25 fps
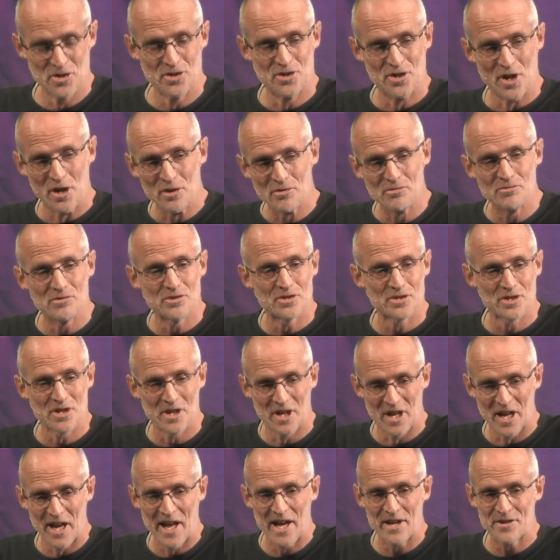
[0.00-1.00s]
Don't
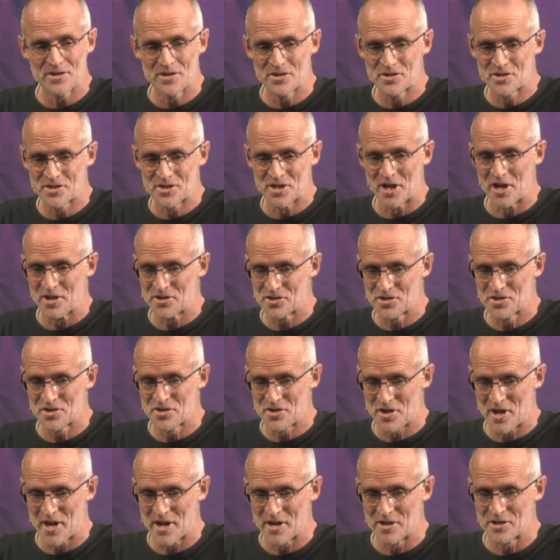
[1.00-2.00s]
let such
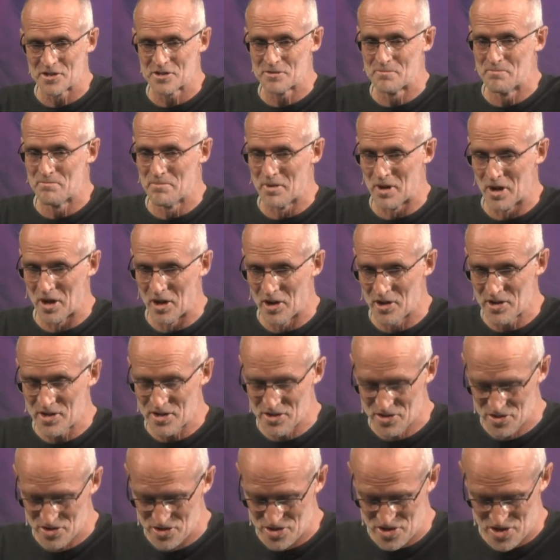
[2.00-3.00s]
things
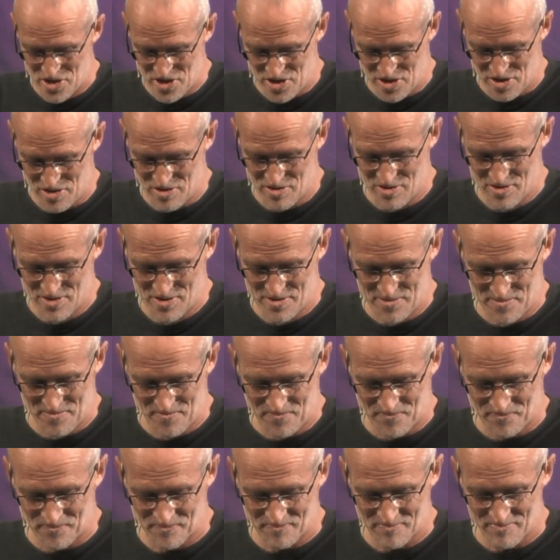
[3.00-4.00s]
blind you.
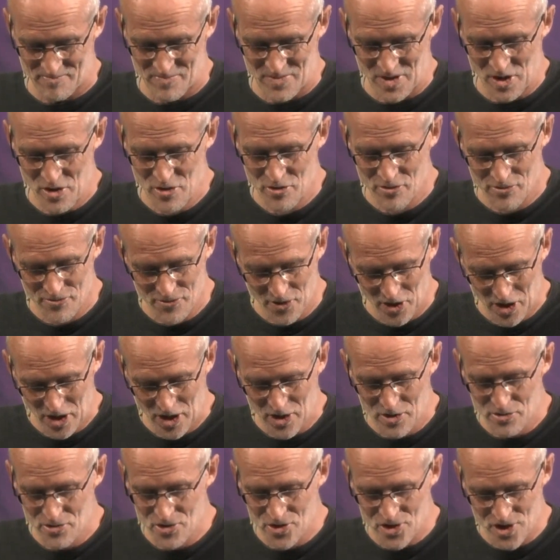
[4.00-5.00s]

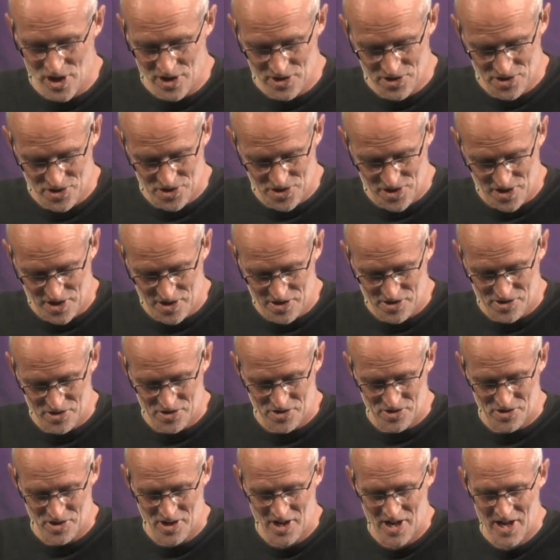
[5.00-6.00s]
Follow
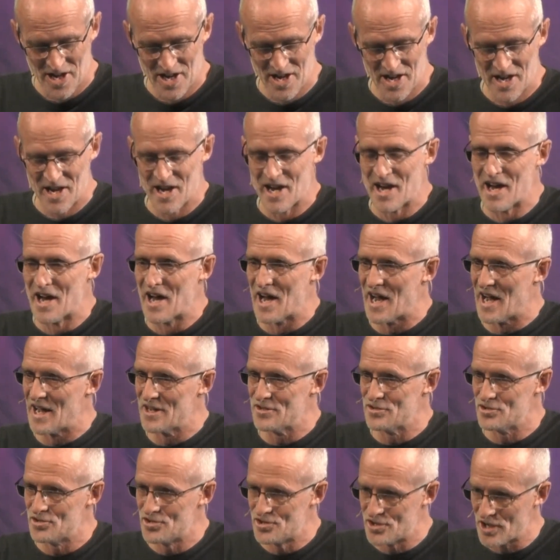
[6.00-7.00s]
justice
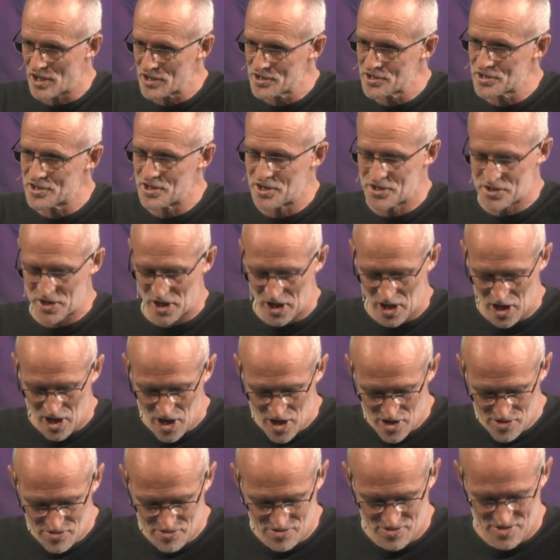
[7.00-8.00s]
and justice
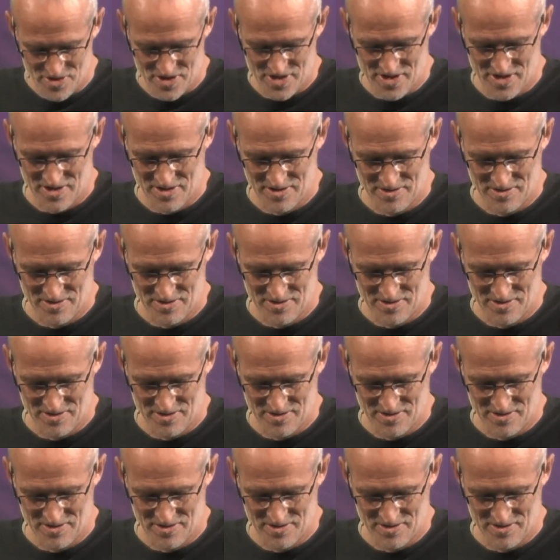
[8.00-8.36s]
alone.